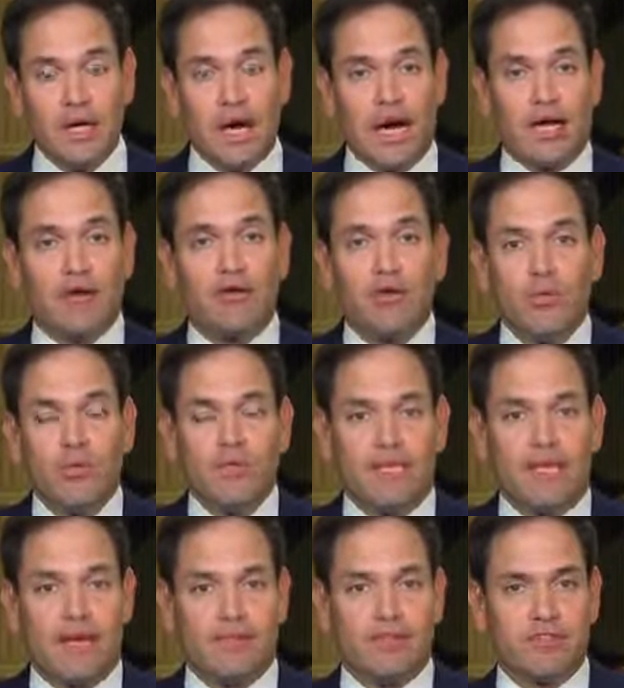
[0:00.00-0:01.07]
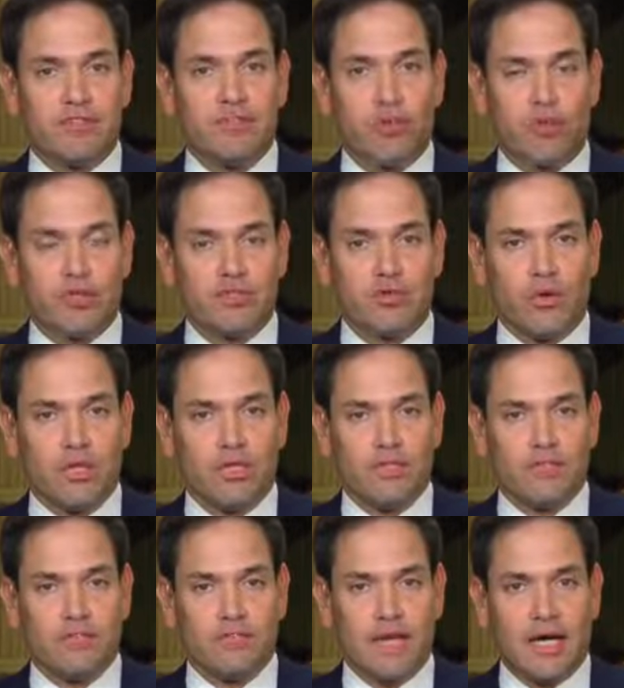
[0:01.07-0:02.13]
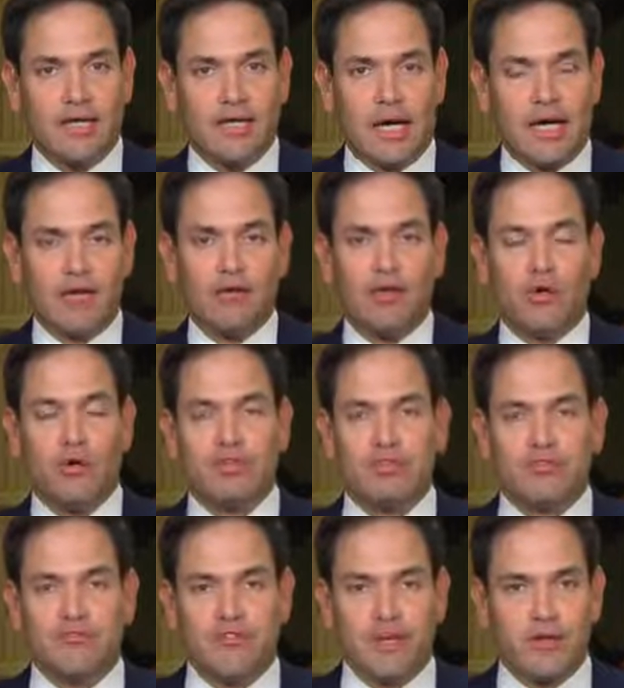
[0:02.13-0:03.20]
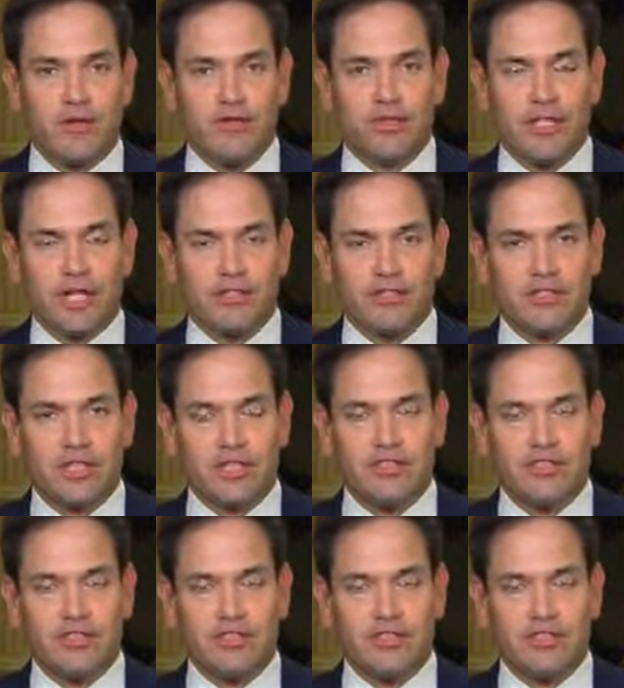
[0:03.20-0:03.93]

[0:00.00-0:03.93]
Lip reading: I don't know what the canvassing board is going to decide. I don't know what some federal judge is going to